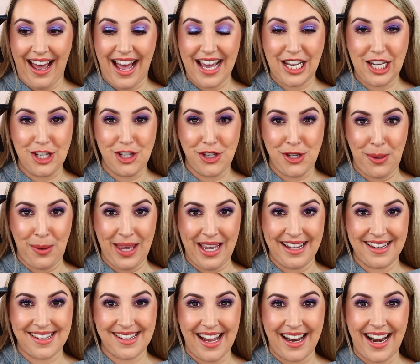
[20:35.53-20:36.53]
I can do
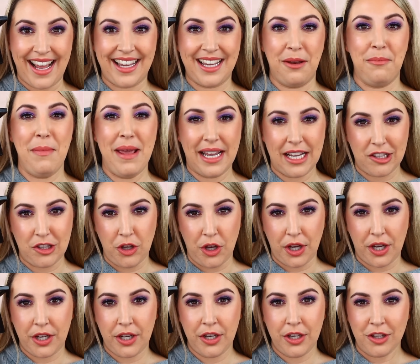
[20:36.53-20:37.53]
this and I can make a
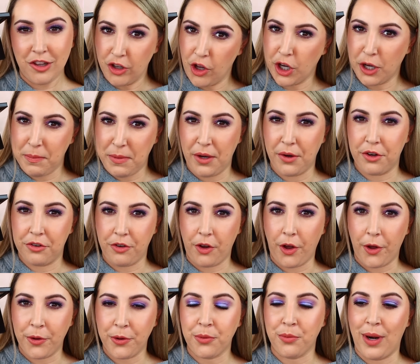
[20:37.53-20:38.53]
look
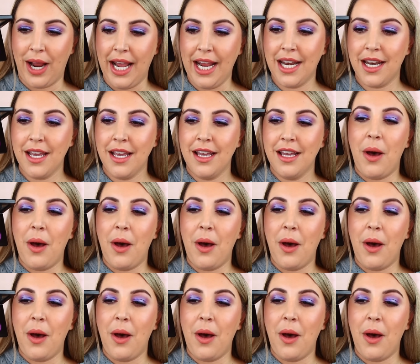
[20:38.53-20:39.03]
beautiful, right?